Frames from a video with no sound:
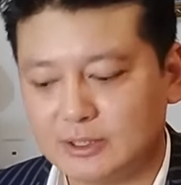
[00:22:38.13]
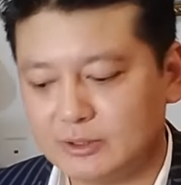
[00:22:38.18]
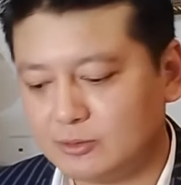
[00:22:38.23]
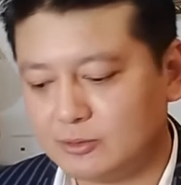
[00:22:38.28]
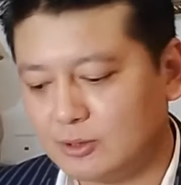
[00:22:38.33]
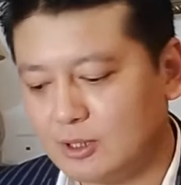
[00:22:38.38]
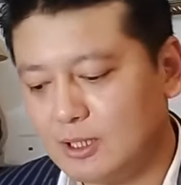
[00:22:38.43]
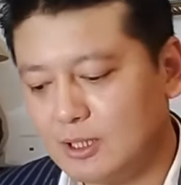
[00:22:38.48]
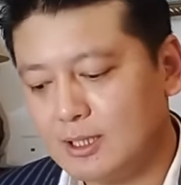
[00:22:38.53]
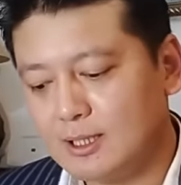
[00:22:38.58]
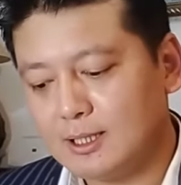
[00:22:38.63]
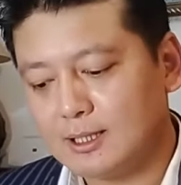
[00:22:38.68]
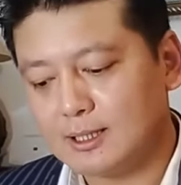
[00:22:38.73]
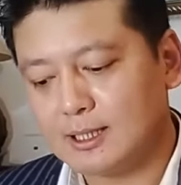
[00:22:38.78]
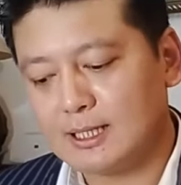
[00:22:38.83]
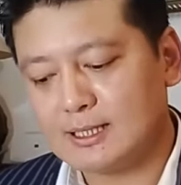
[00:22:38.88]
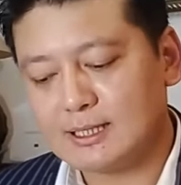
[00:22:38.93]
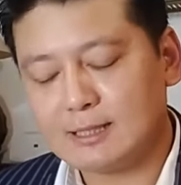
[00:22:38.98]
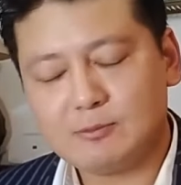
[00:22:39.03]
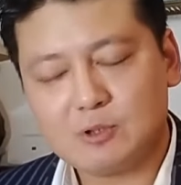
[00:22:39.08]
So,
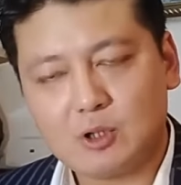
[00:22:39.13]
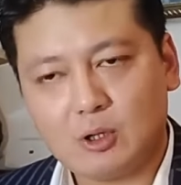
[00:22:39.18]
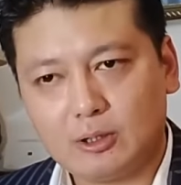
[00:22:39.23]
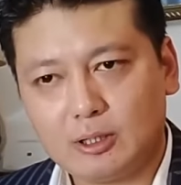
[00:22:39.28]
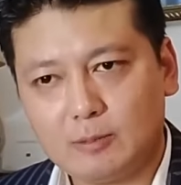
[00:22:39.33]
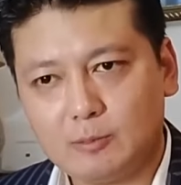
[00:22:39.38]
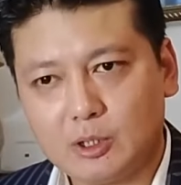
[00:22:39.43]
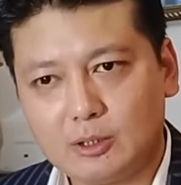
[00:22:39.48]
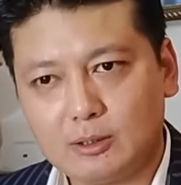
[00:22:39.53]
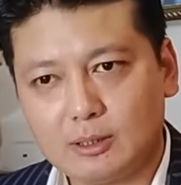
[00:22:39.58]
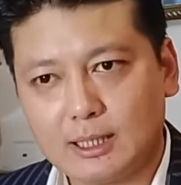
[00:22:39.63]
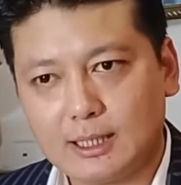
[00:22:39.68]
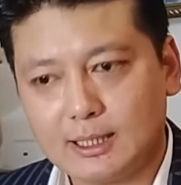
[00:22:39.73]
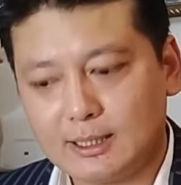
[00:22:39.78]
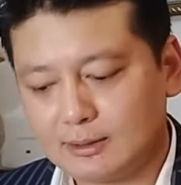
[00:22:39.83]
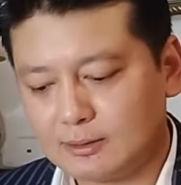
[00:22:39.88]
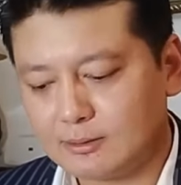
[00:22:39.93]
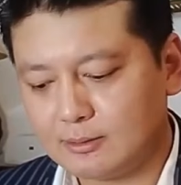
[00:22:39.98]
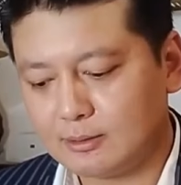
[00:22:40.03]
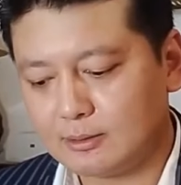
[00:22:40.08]
guys, I'm talking about an
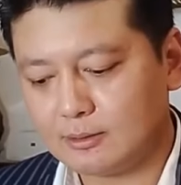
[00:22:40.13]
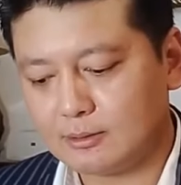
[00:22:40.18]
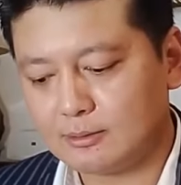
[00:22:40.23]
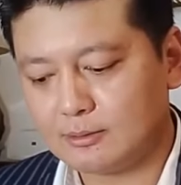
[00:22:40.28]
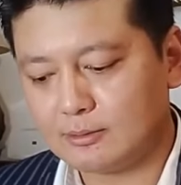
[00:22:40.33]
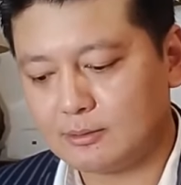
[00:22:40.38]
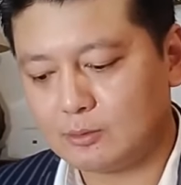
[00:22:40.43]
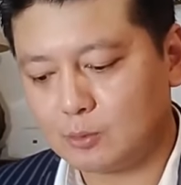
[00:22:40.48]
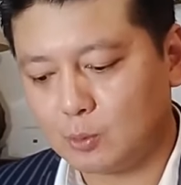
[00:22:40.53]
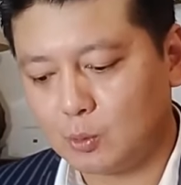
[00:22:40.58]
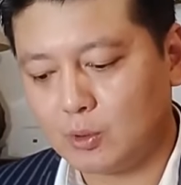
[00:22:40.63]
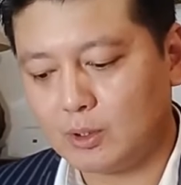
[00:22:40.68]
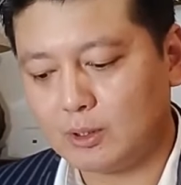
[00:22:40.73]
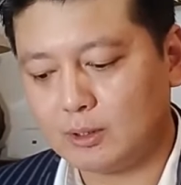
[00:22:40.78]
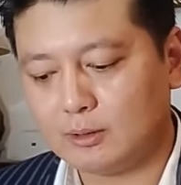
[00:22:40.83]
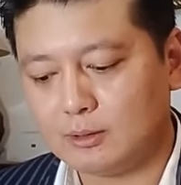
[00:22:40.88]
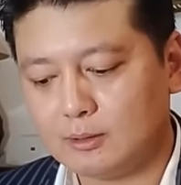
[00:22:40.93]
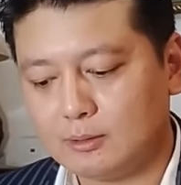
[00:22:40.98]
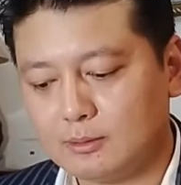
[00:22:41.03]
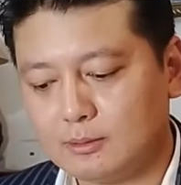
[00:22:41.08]

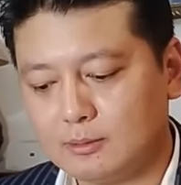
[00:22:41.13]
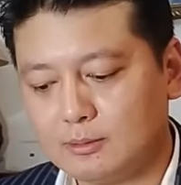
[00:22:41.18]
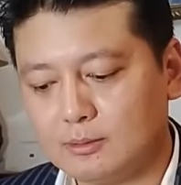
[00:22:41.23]
electoral